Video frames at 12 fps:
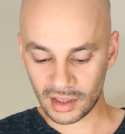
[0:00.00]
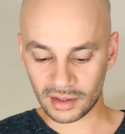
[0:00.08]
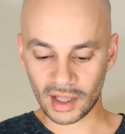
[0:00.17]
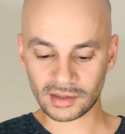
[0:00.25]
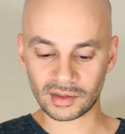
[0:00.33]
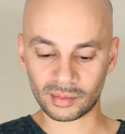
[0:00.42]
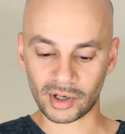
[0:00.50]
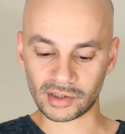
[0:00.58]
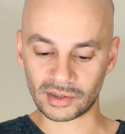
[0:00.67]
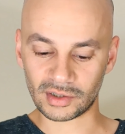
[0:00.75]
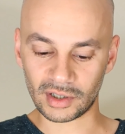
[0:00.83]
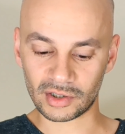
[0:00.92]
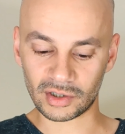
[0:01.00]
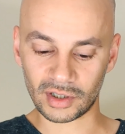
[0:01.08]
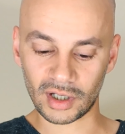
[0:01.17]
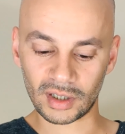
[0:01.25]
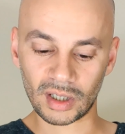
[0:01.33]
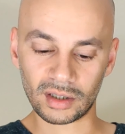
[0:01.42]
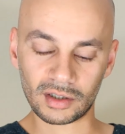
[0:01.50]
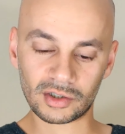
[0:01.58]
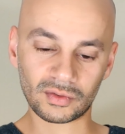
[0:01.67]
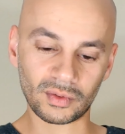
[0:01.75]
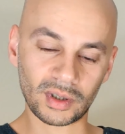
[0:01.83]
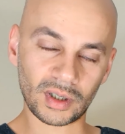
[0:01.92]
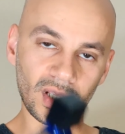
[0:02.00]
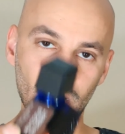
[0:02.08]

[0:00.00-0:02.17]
That's the presentation. And then this one